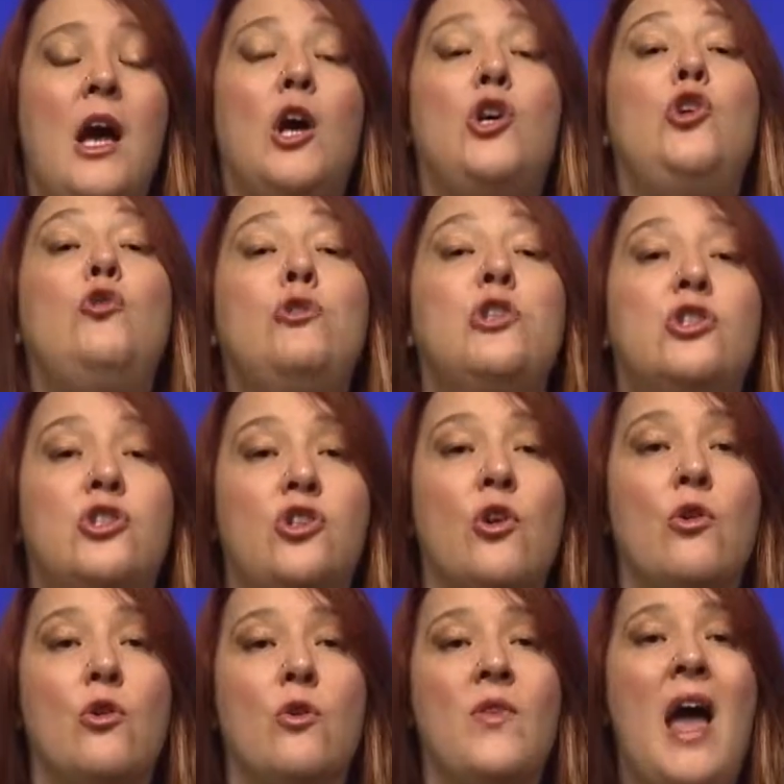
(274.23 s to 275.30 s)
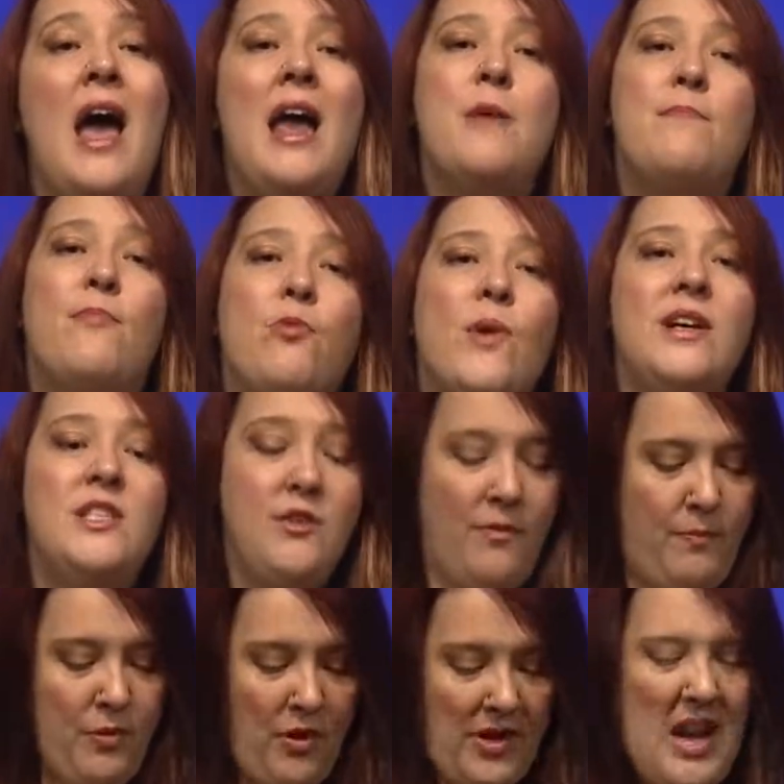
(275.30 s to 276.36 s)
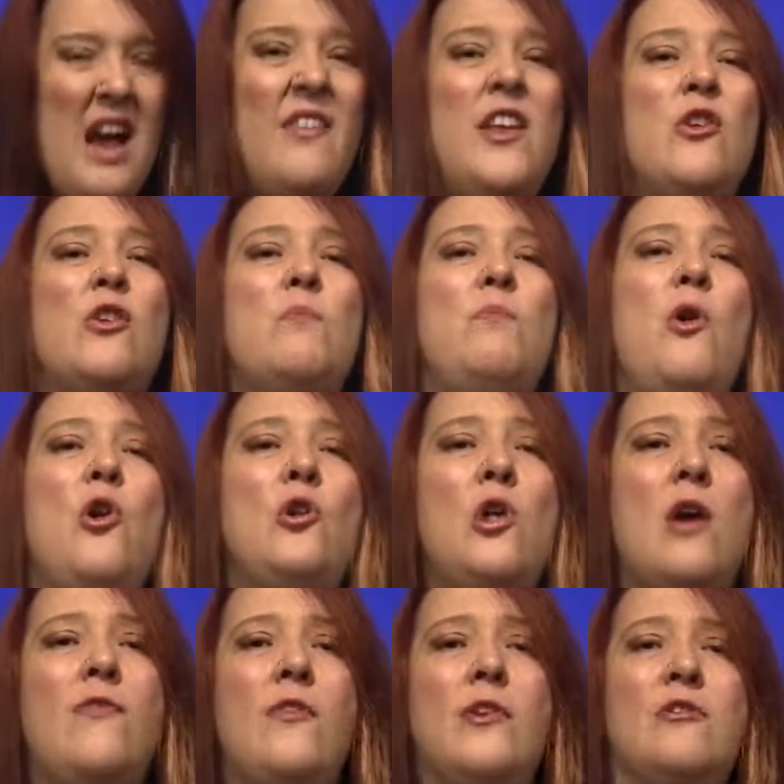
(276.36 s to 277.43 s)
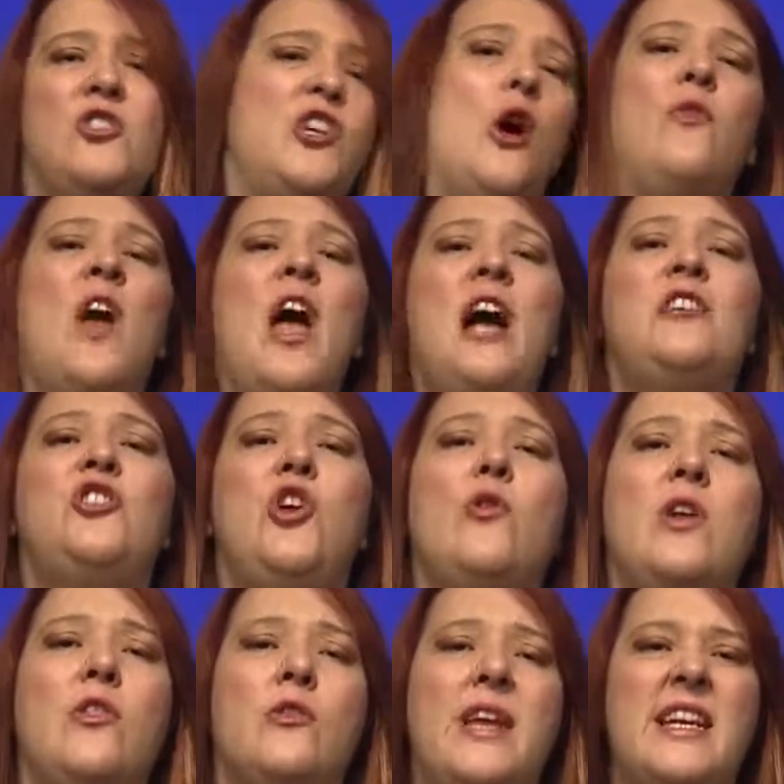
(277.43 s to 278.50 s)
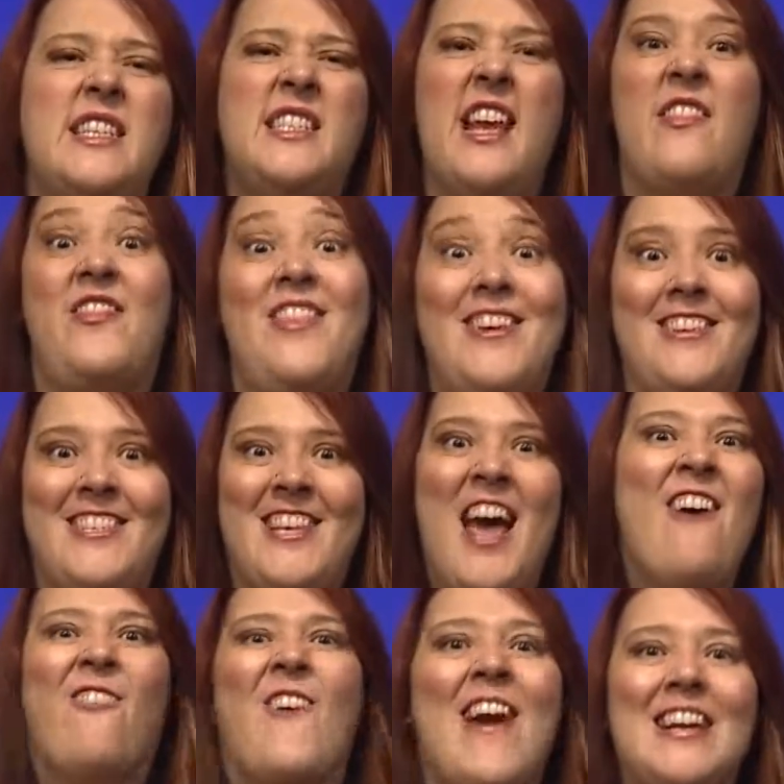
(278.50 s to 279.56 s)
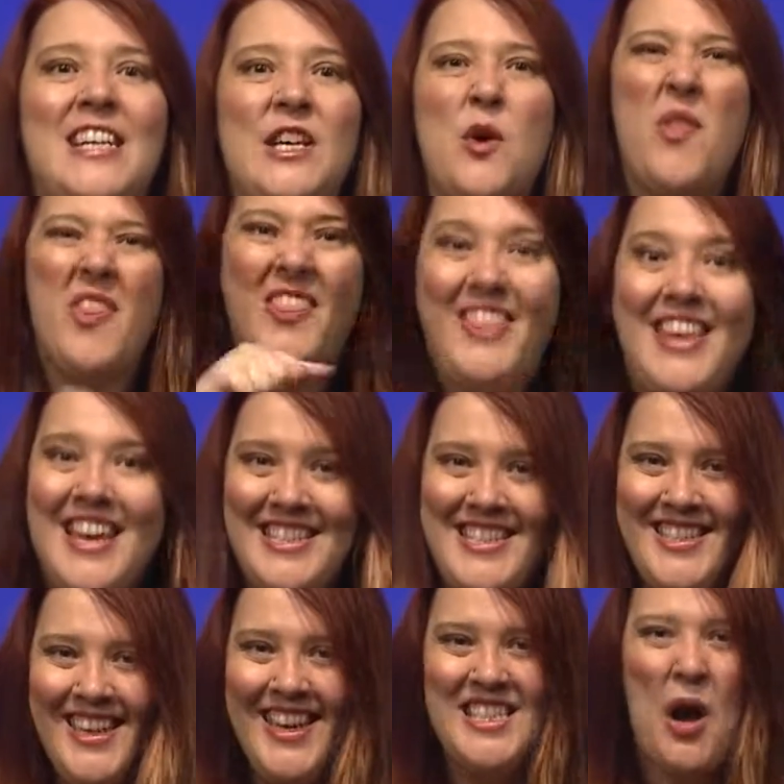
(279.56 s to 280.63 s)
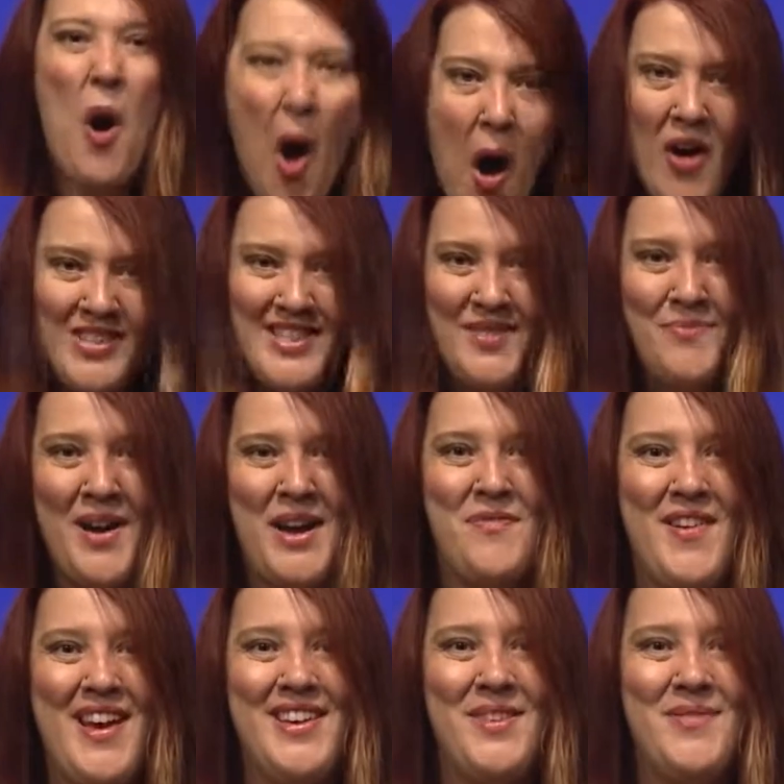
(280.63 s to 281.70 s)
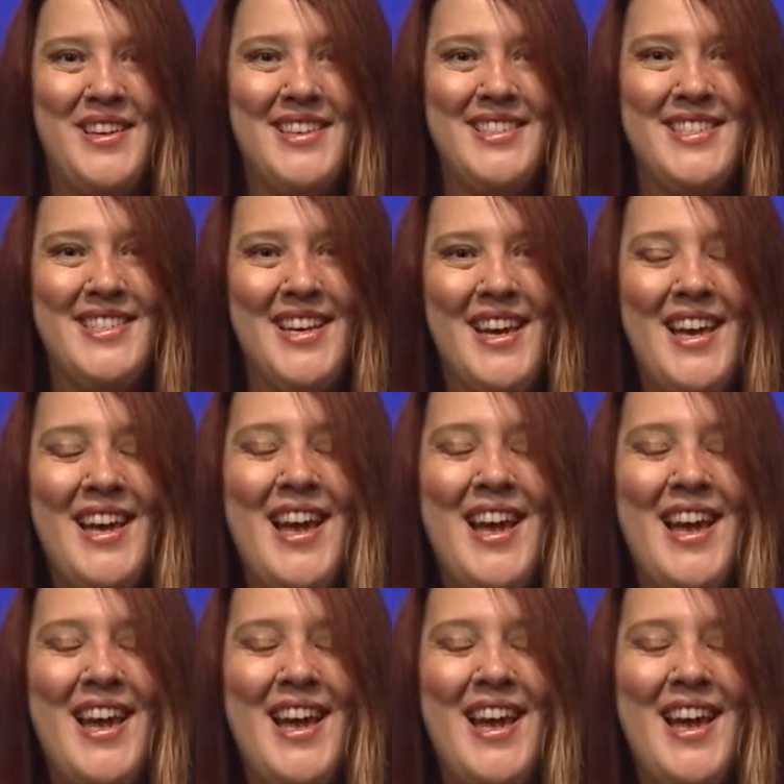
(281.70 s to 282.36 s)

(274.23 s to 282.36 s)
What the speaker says: You deserve an impressive book that you can pull off of your shelf and show to other geeks and say, this, right here, this is how awesome my fandom is.